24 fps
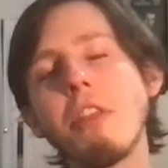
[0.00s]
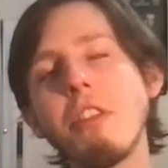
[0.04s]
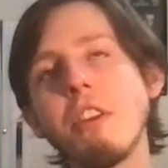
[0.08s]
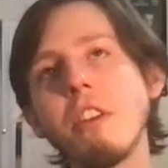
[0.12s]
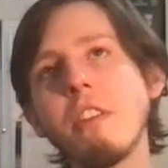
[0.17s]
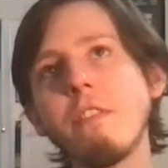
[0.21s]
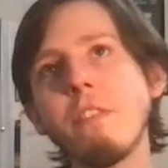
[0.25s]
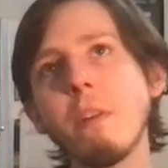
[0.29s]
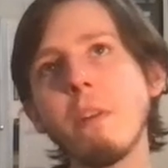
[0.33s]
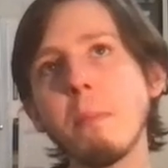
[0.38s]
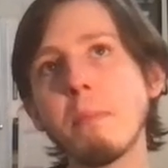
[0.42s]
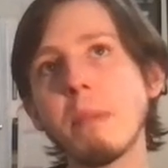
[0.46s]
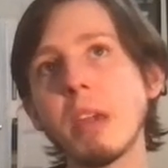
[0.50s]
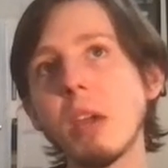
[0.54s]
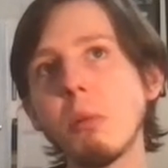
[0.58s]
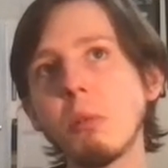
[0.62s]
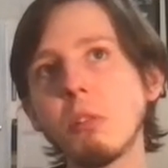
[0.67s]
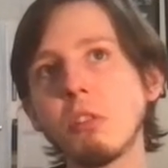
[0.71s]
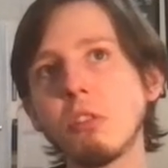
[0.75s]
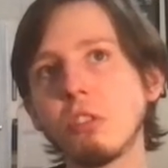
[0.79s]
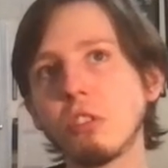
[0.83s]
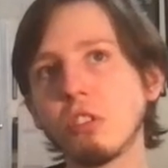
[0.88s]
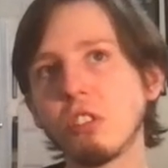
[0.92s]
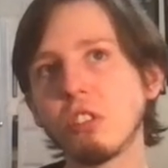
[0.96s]
I think for me it
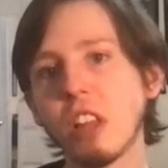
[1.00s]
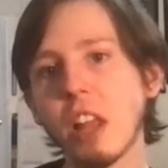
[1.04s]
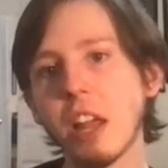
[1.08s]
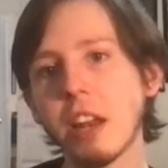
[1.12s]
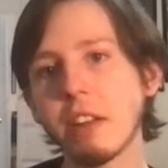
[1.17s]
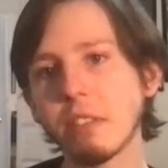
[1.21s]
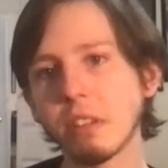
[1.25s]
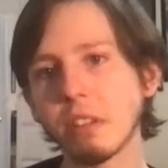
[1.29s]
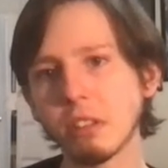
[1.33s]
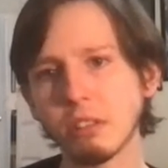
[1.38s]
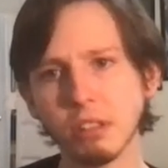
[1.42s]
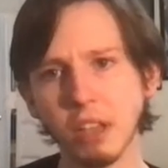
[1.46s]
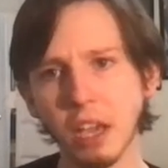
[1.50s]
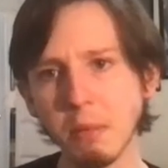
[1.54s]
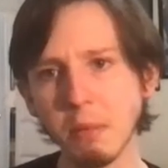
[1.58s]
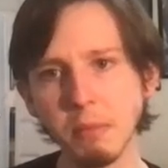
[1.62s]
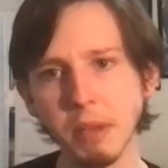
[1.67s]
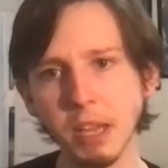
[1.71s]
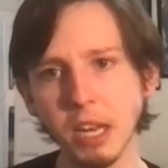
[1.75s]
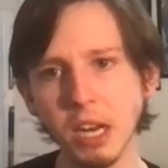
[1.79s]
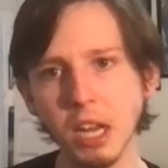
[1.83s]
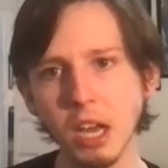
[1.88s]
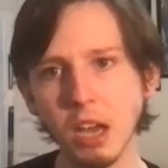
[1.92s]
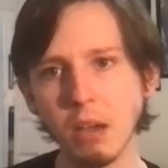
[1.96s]
was just a lot of excitement.